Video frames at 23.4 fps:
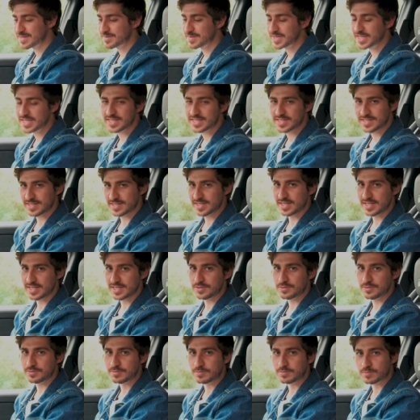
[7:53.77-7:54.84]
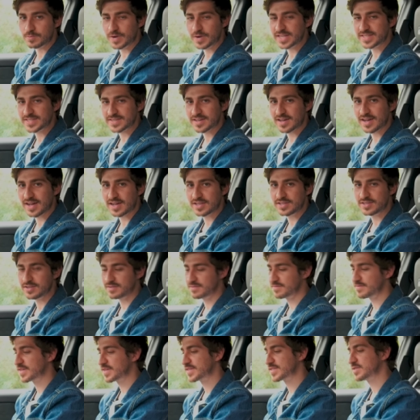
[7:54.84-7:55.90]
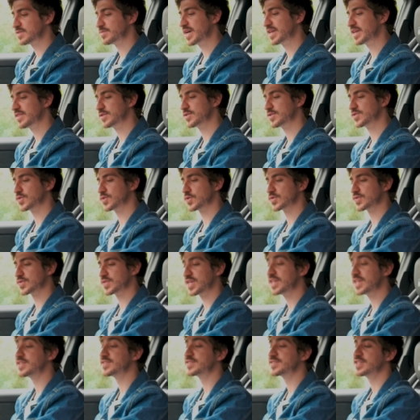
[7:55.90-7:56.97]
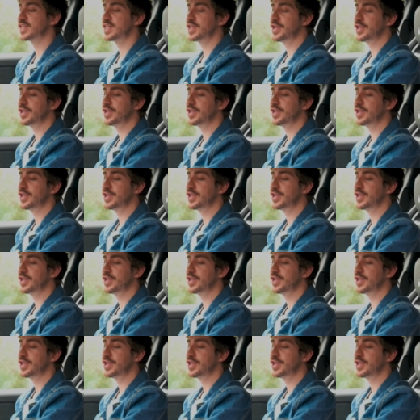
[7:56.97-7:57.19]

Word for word: I mean, it's your little race car. You're not fussed about those sorts of things.